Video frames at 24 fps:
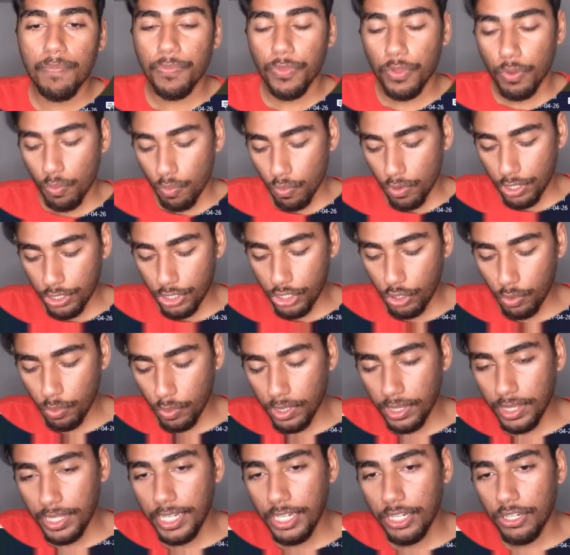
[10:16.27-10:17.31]
What you
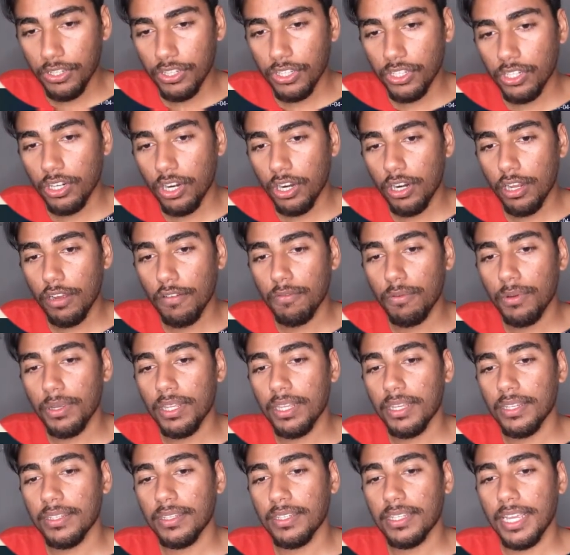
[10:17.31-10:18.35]
will need to start off with
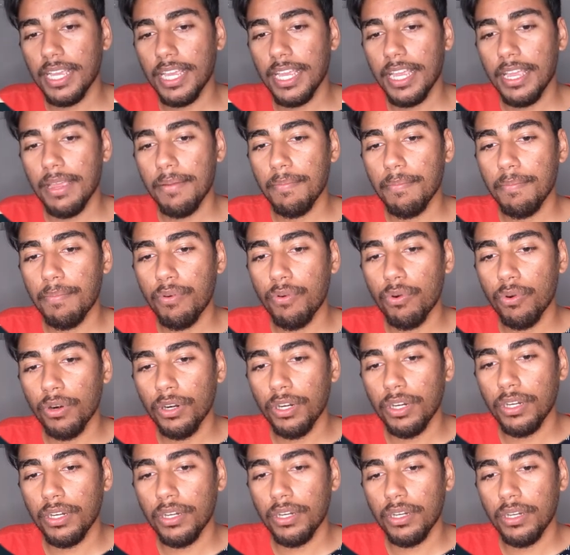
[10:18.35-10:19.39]
is say
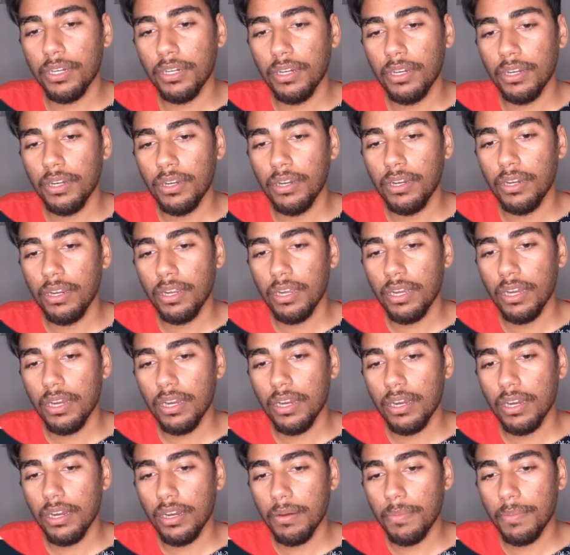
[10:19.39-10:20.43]
import,
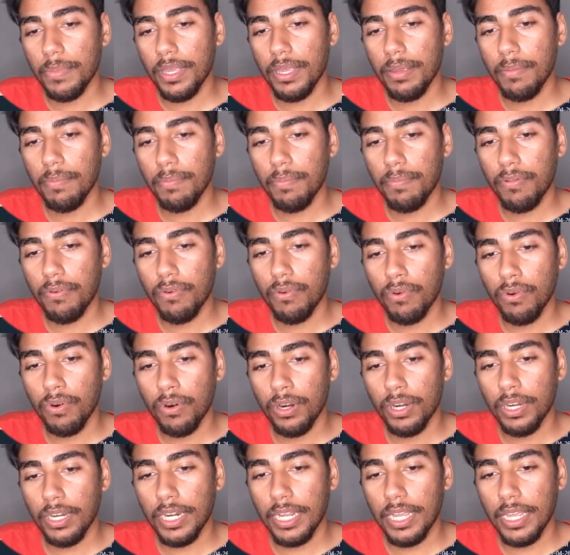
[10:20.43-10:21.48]

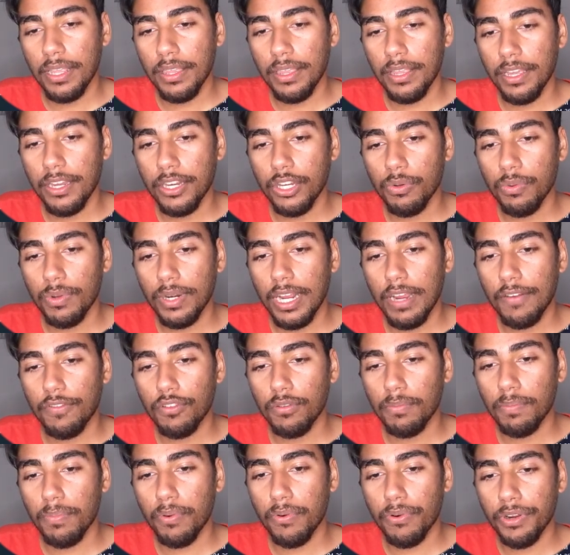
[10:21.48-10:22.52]
import, and then you would have
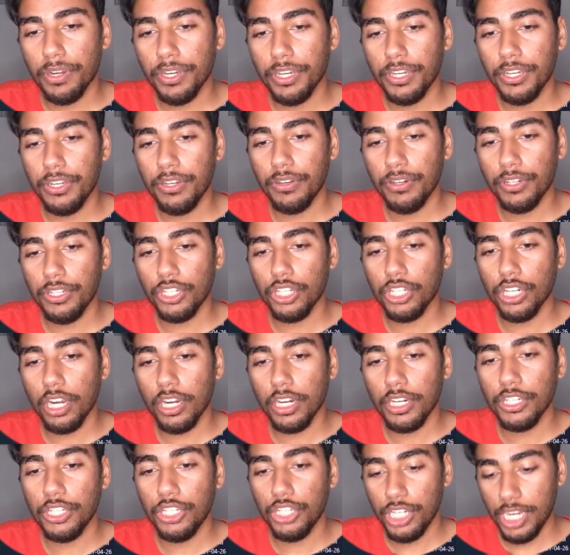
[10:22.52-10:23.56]
to point to your
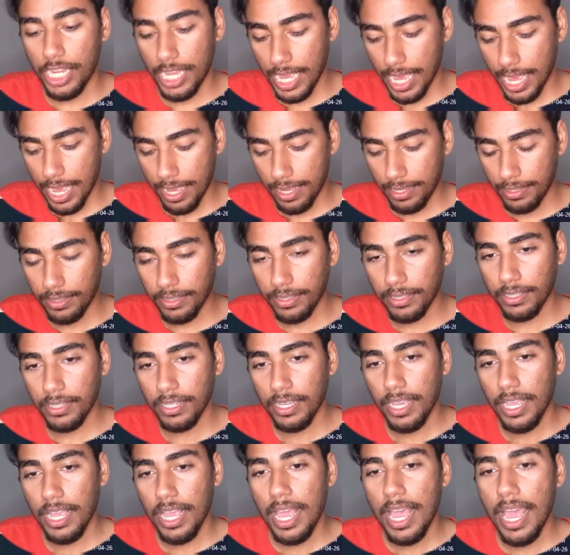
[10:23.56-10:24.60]
chunk.js.
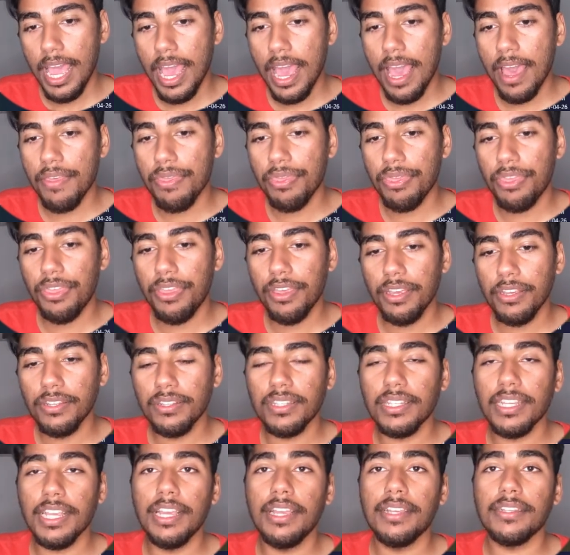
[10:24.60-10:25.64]
And
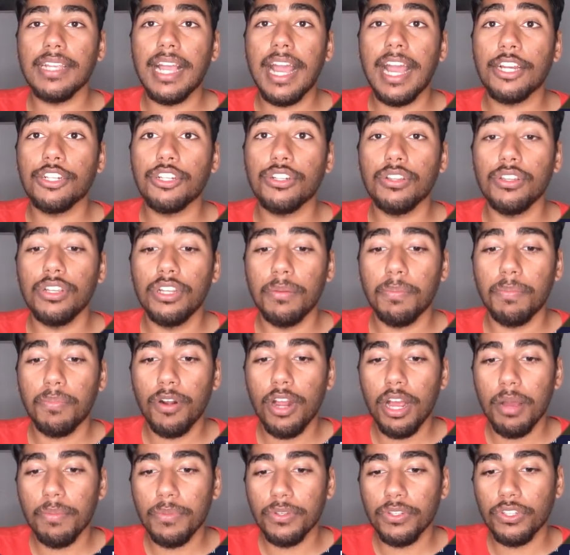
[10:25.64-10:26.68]
this is actually a
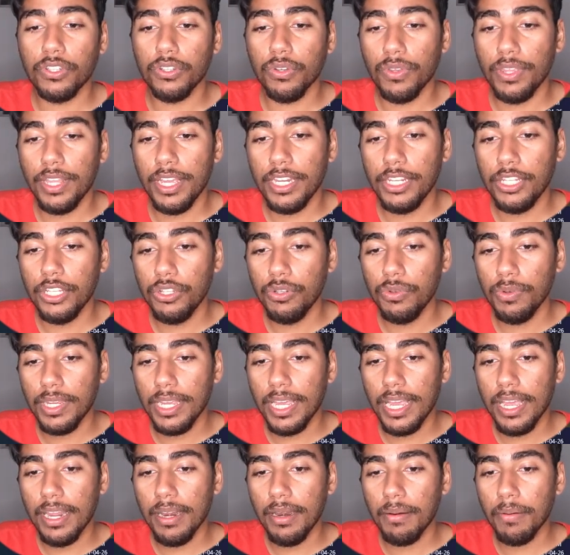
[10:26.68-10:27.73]
promise. So then you
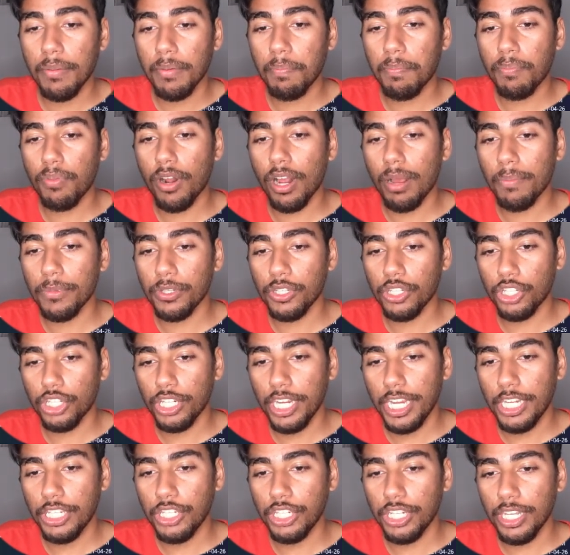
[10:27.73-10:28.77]
can promise
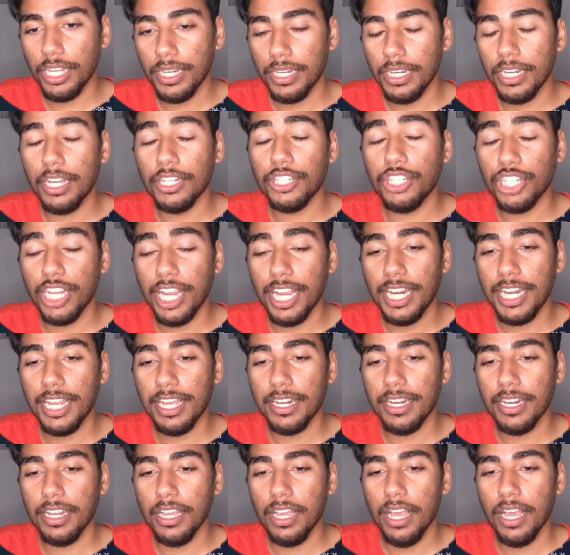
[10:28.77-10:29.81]
chain
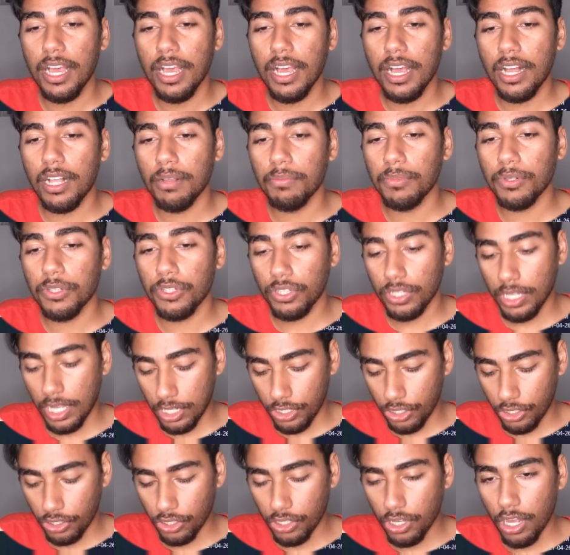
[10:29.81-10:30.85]
it. I'll
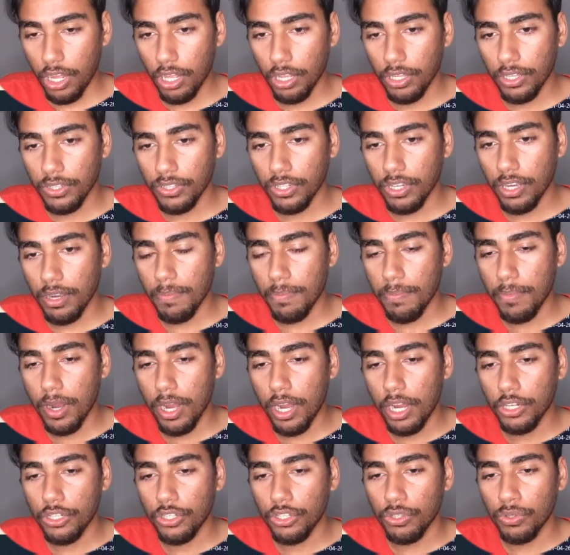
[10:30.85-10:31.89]
just call this a
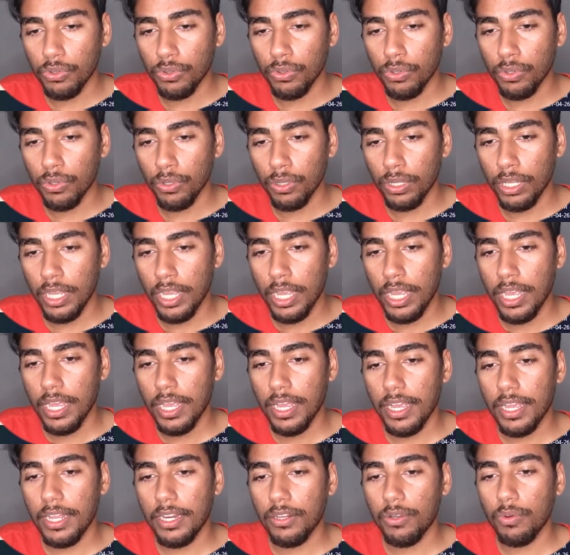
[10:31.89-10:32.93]
module,
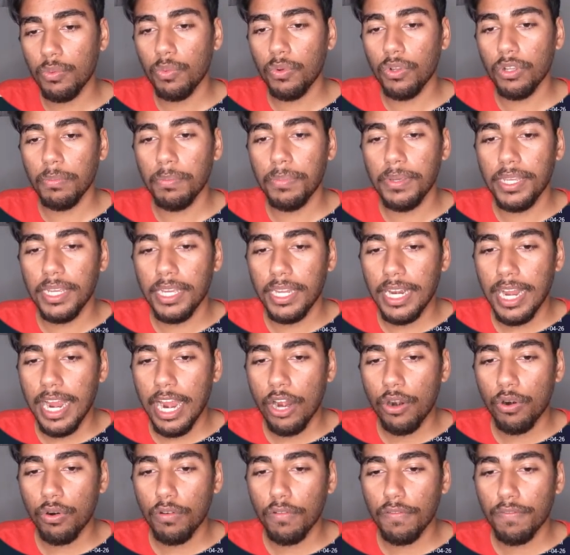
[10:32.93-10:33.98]
and it will be an
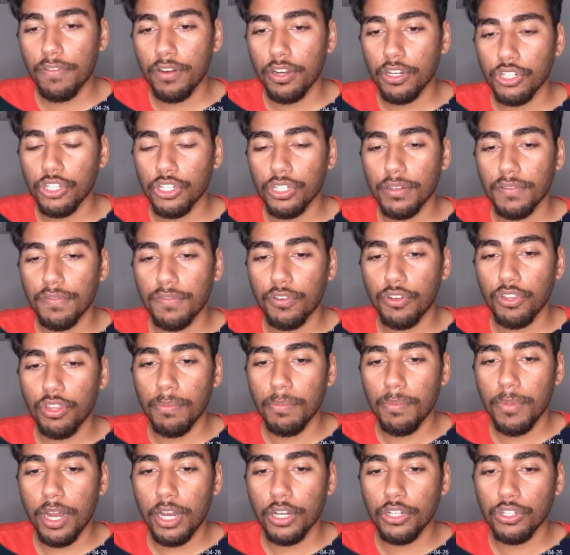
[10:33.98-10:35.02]
arrow function for the
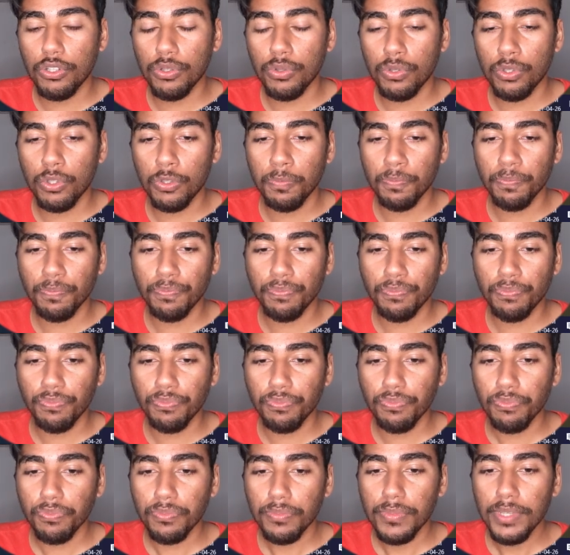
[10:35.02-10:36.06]
module.
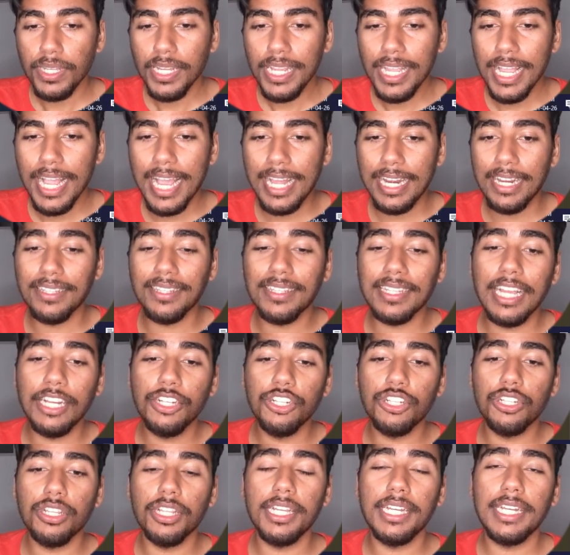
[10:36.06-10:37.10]
And
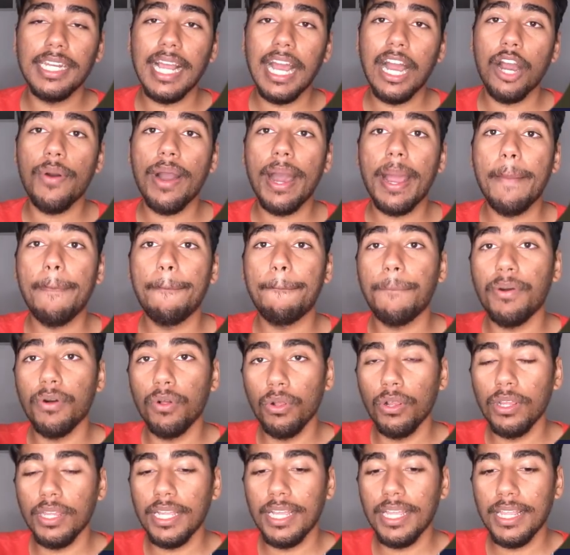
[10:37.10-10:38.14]
essentially now I
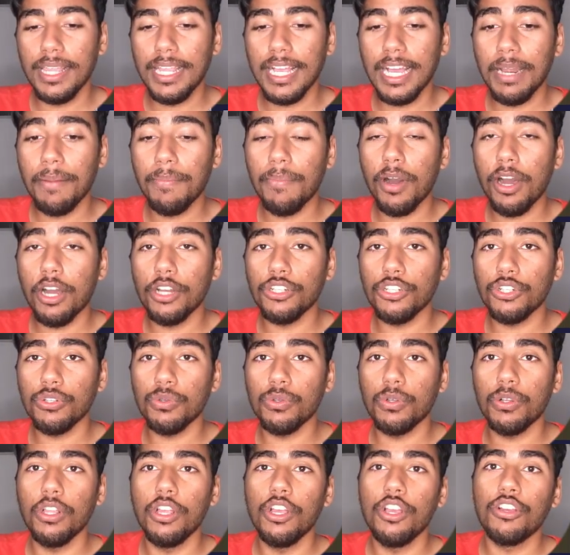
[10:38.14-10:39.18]
pulled in that
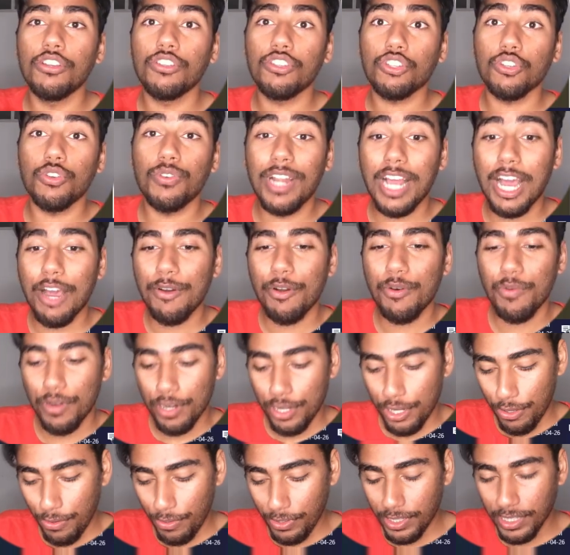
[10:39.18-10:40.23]
module, so now I
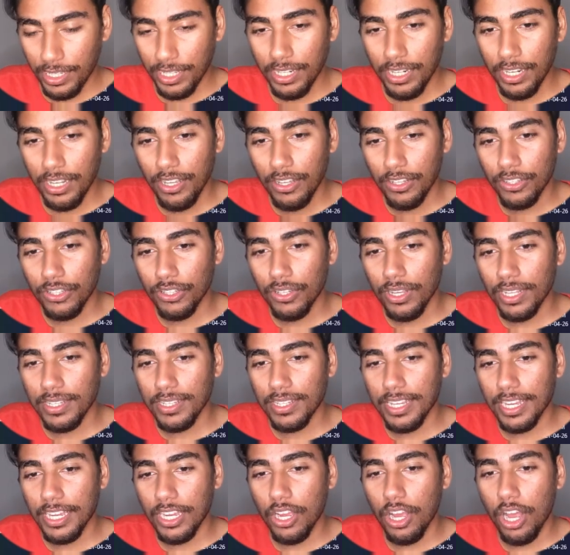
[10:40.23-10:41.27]
want to use it. So I'll
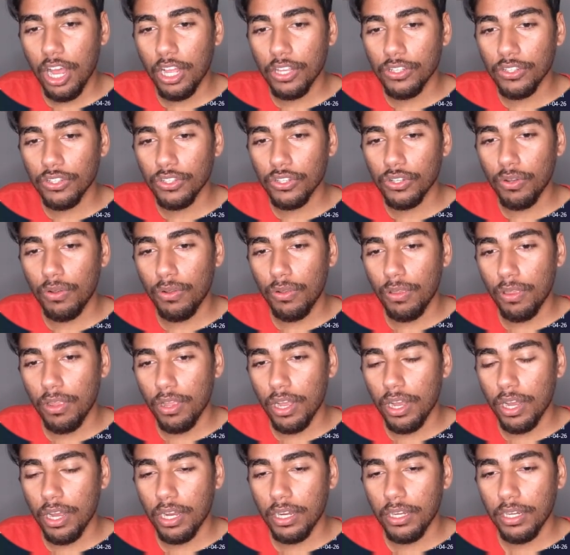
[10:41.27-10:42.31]
say console
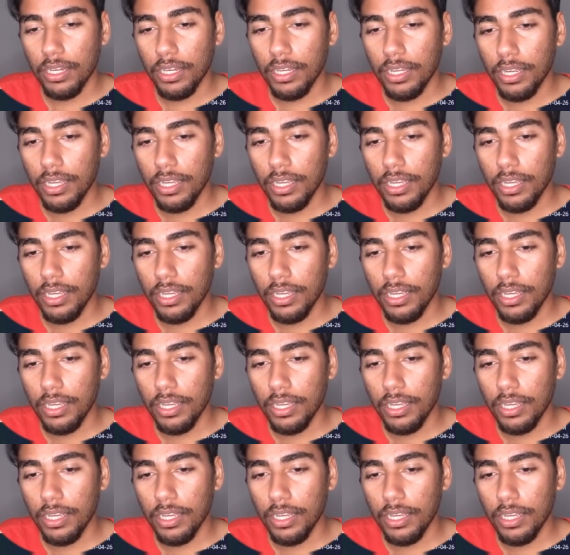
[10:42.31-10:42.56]
log.